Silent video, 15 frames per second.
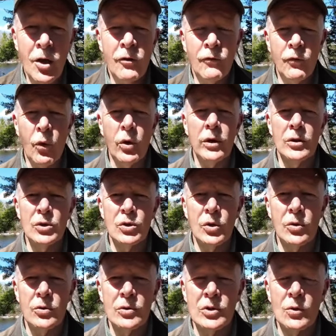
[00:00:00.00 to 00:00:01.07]

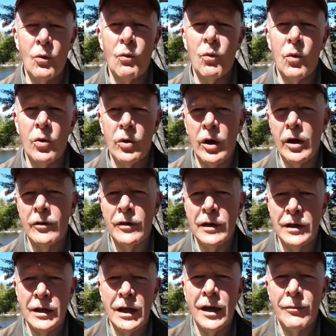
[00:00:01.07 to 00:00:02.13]
Voyageurs were
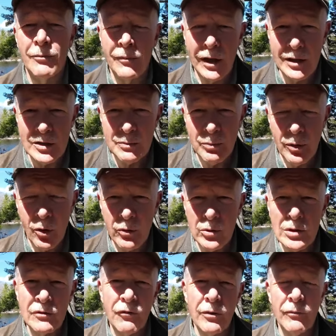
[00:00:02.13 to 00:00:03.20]
the
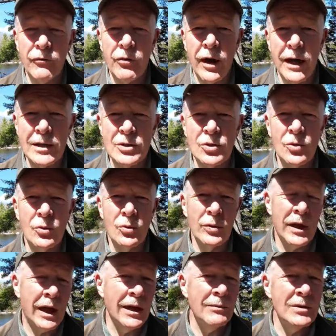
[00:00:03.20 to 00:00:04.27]
explorers from France who
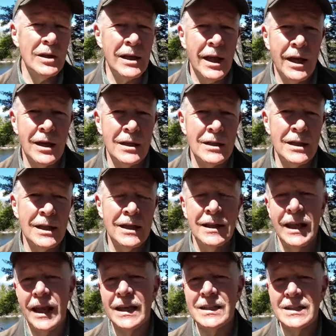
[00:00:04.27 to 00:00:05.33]
came to Canada in
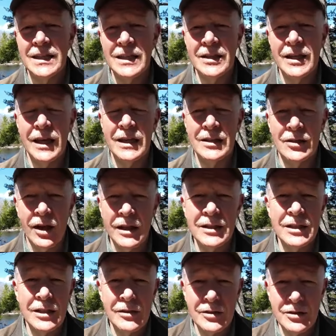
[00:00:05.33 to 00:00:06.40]
the 18th and
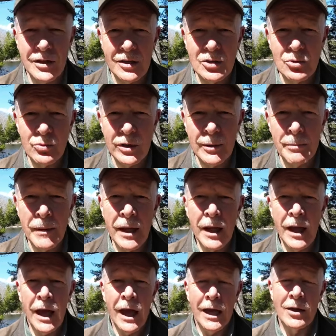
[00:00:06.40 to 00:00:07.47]
19th century
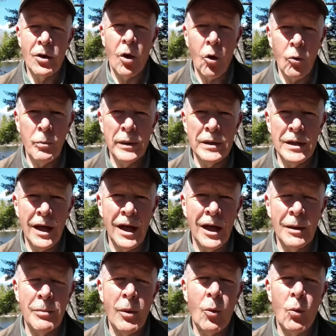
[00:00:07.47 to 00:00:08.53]
and opened
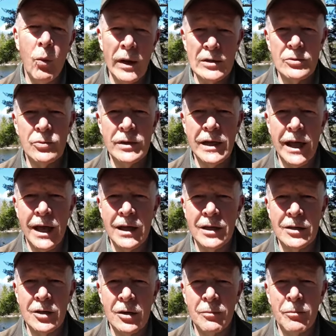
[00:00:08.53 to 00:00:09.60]
up Western
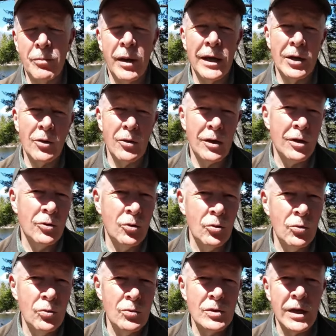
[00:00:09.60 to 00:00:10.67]
Canada by
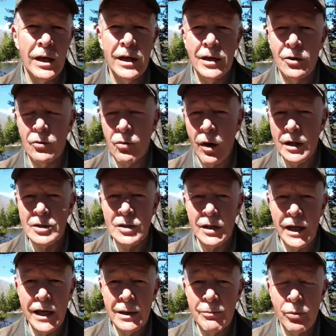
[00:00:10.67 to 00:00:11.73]
canoes and
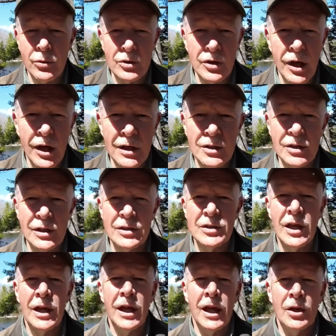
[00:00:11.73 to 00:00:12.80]
crossland
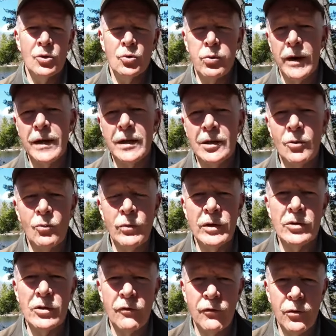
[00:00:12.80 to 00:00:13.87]
portages, trading
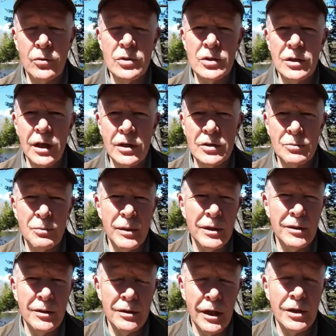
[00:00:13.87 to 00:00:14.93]
with the First
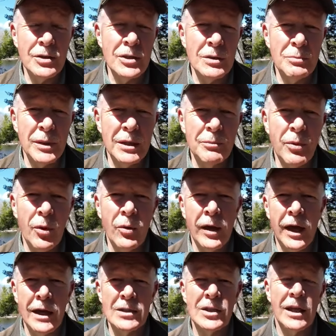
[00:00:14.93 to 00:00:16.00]
Nations people
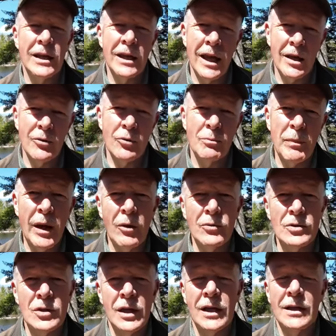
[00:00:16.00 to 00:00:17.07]
as they gathered
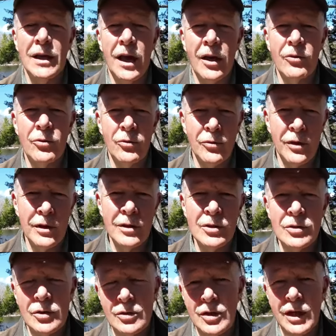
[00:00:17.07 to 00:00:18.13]
pelts and other
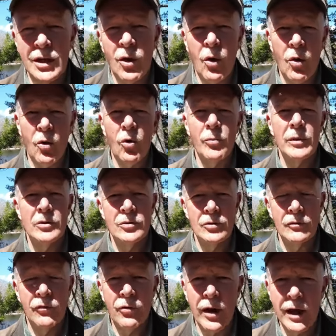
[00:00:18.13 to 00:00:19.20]
things to take home
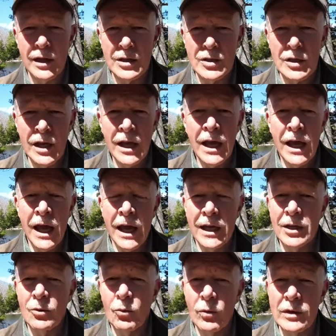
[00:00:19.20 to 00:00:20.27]
to France.
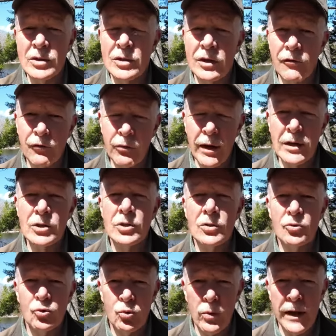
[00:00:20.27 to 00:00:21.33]
And it was the French
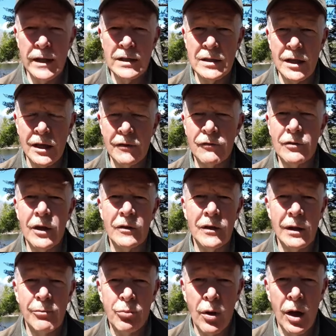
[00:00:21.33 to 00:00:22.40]
trade knife that
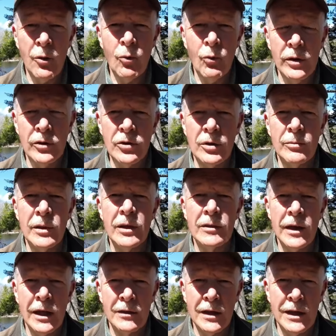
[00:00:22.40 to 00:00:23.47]
they brought with them
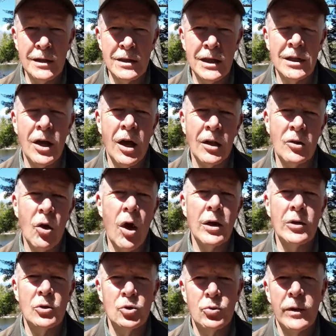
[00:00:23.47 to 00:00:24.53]
that they did a lot
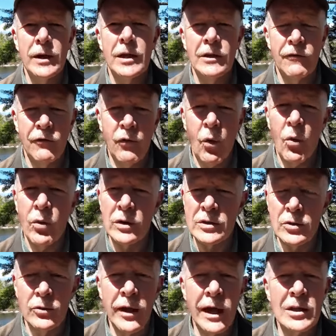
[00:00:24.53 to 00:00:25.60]
of trading for.
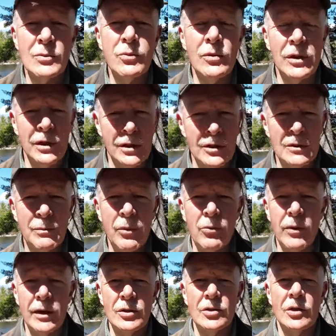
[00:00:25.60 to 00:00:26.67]
So that's where the
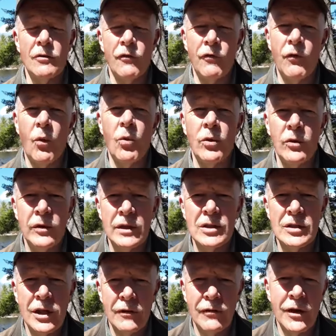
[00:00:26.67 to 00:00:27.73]
inspiration for
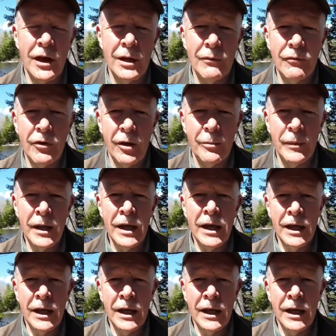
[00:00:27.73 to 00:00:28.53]
this knife came from.